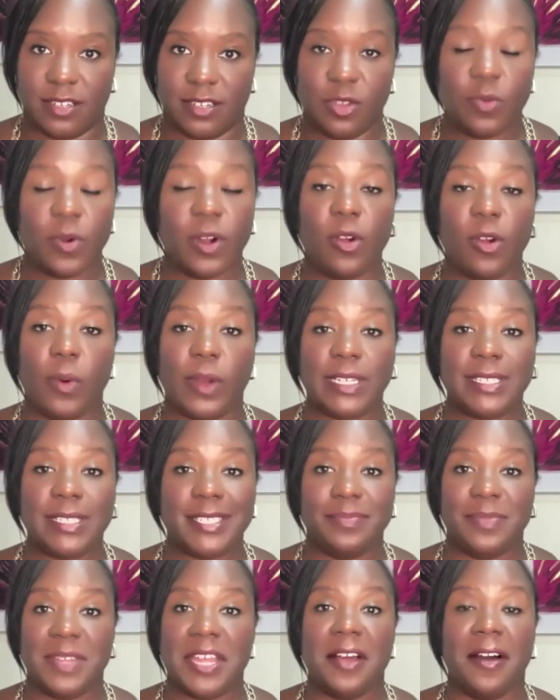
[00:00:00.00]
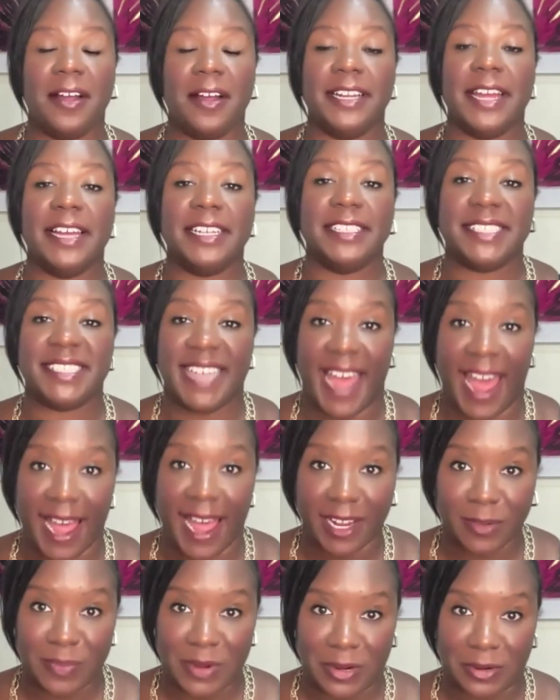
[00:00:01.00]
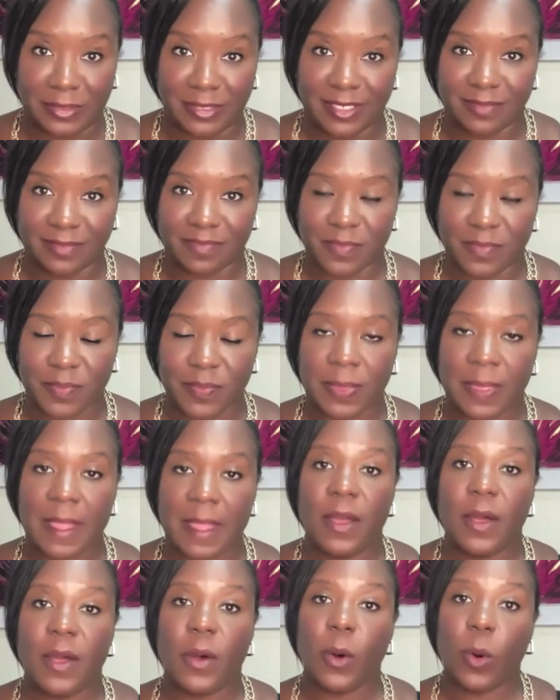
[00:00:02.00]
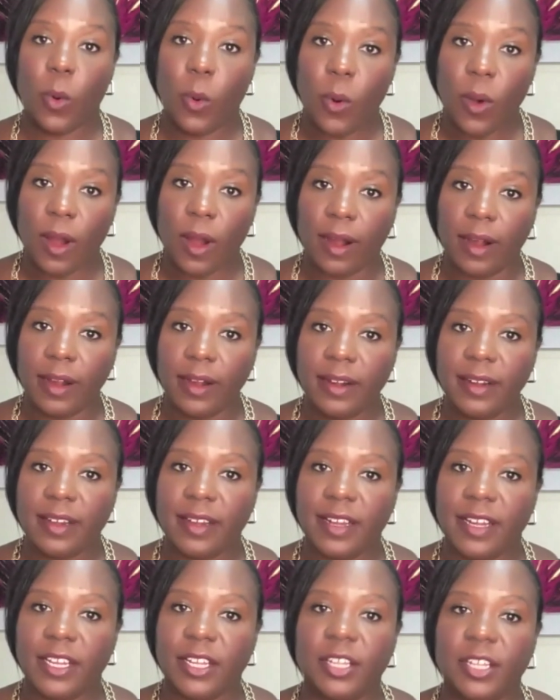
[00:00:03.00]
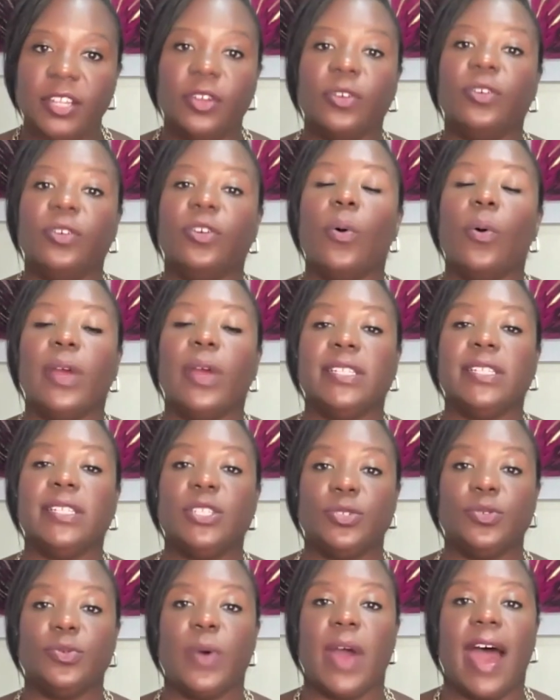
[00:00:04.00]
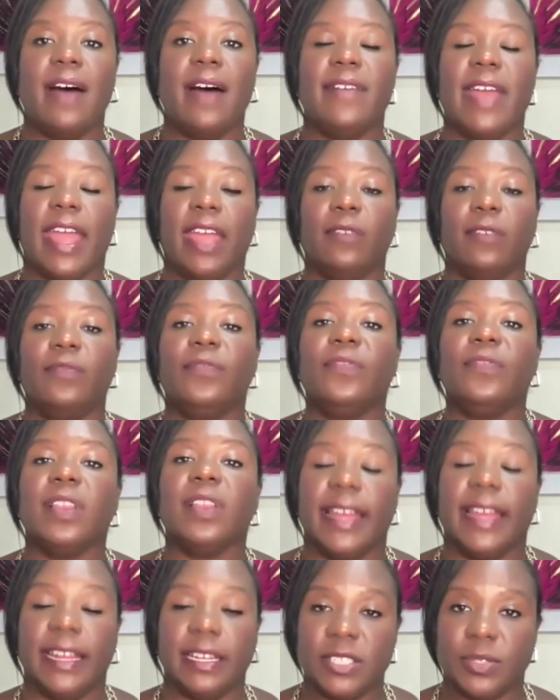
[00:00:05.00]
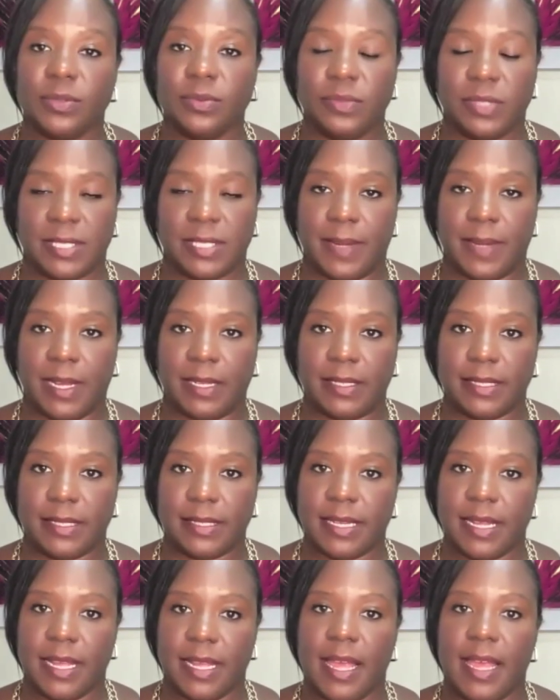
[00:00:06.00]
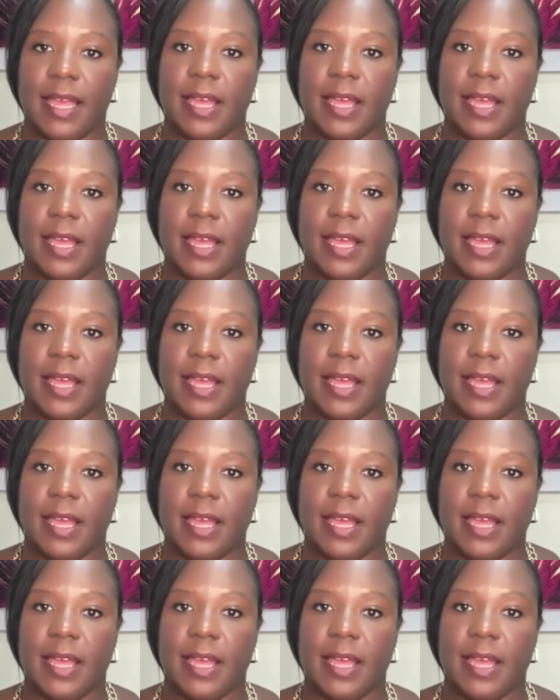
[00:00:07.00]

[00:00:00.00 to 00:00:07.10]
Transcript: You are going to be on attack mode, or you're going to have a flight response